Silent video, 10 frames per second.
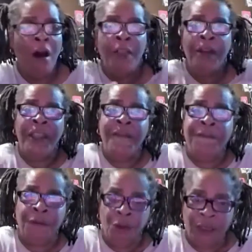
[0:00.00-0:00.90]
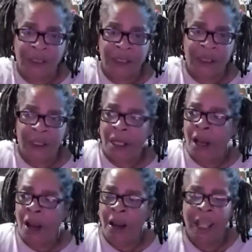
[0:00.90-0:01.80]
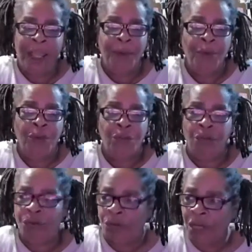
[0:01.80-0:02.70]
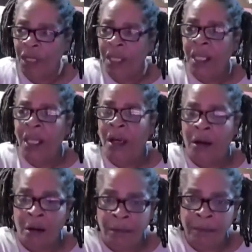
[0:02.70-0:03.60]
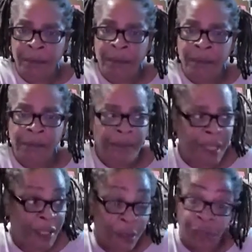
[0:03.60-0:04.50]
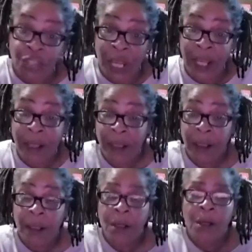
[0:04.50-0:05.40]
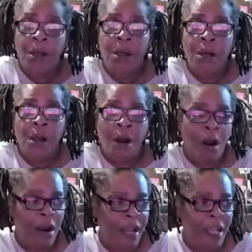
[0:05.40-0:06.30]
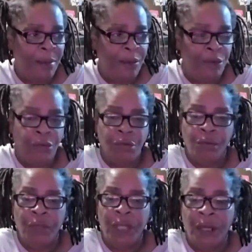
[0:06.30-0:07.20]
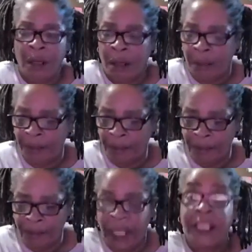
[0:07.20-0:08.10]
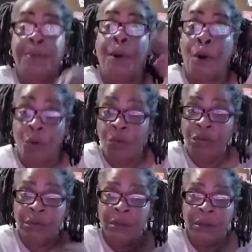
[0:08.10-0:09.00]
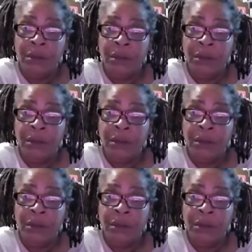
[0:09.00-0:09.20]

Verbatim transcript: other influences are able to um, interject are able to um, expose